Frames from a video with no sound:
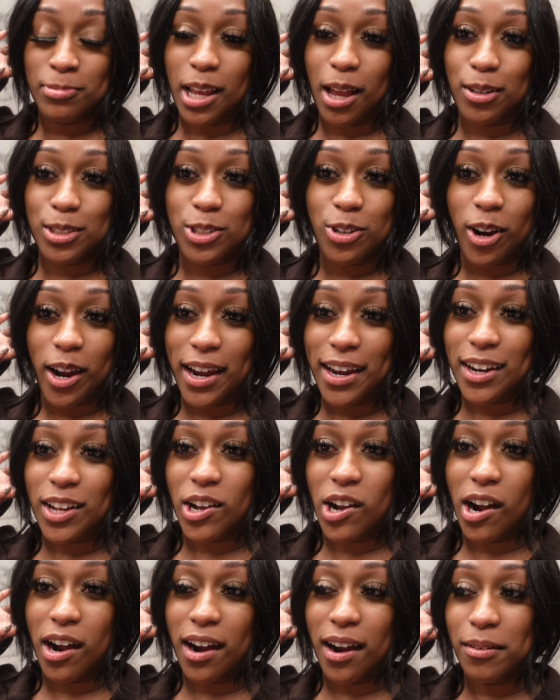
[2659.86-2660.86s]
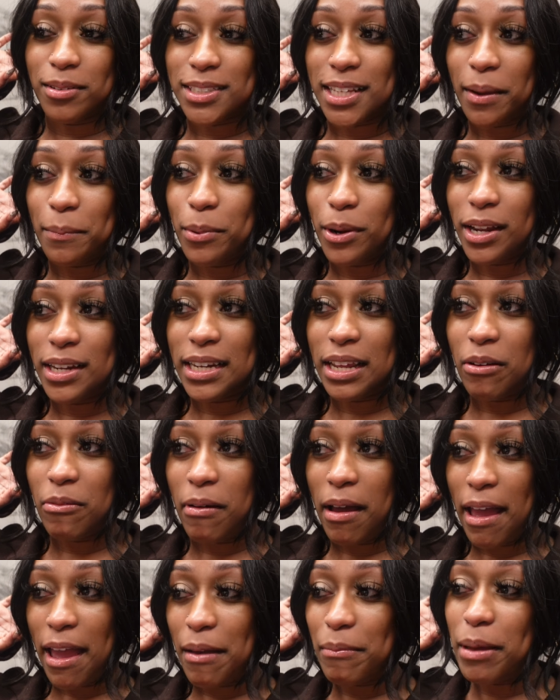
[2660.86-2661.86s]
I was crying in the car. I was like, Brandon,
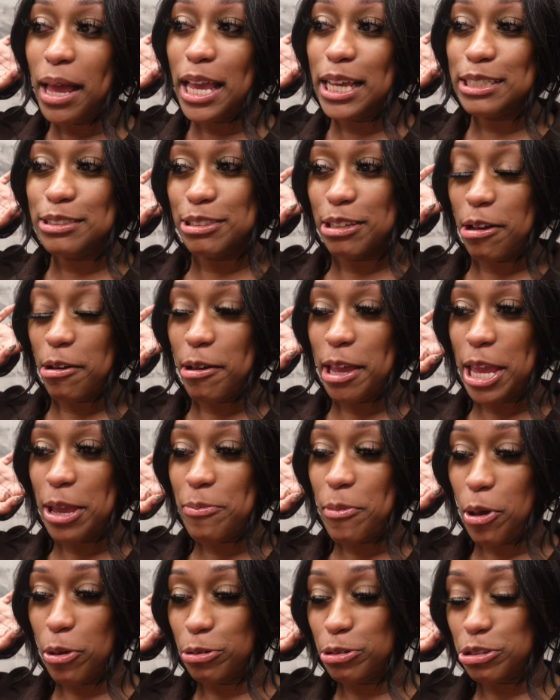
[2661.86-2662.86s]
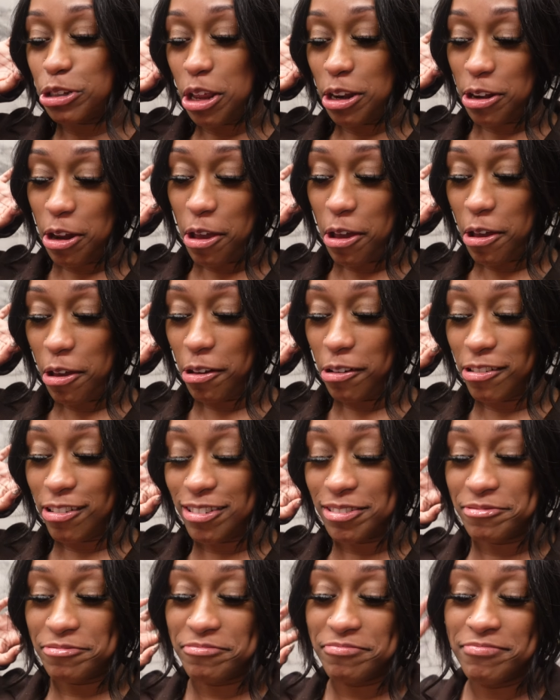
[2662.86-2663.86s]
why am I so emotional?
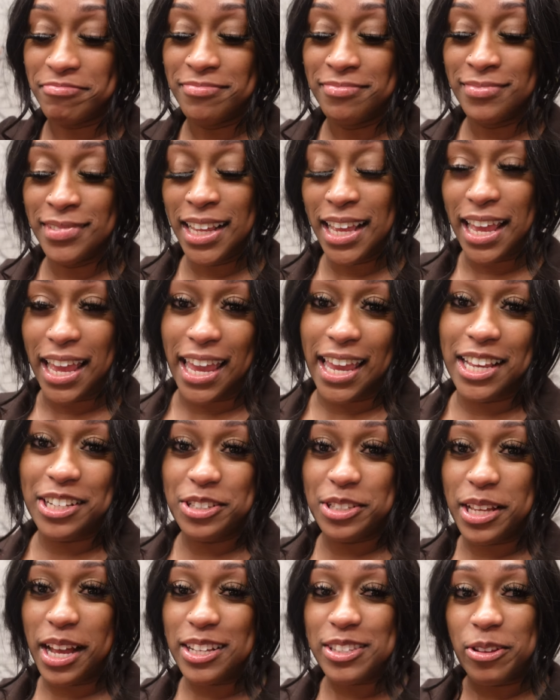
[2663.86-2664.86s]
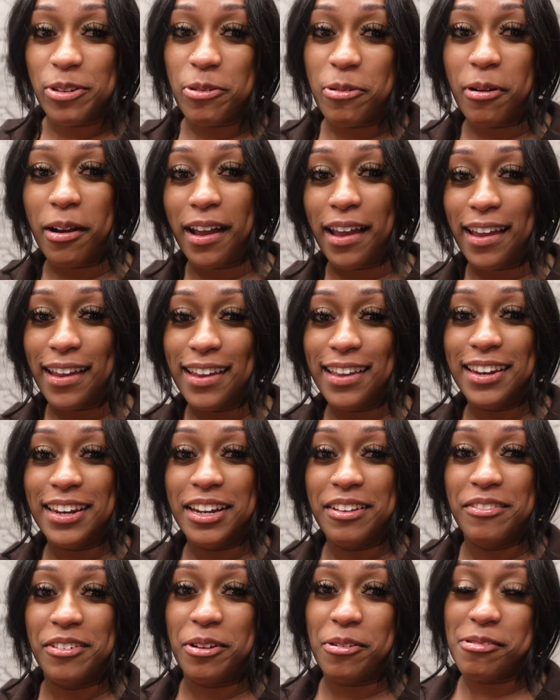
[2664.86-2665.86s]
And he just got so quiet. He didn't
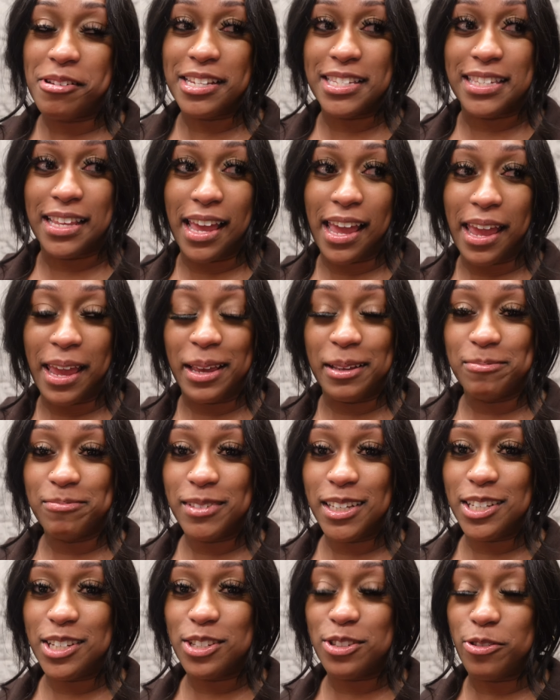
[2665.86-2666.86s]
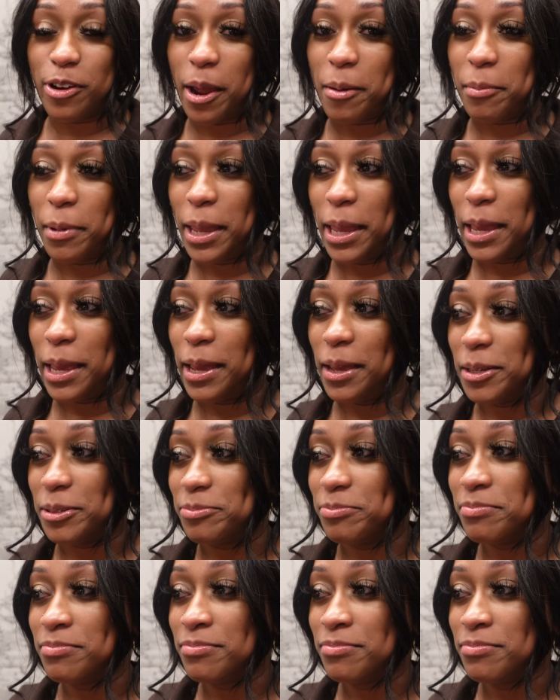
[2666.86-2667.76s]
even know what to say. He just grabbed my hand.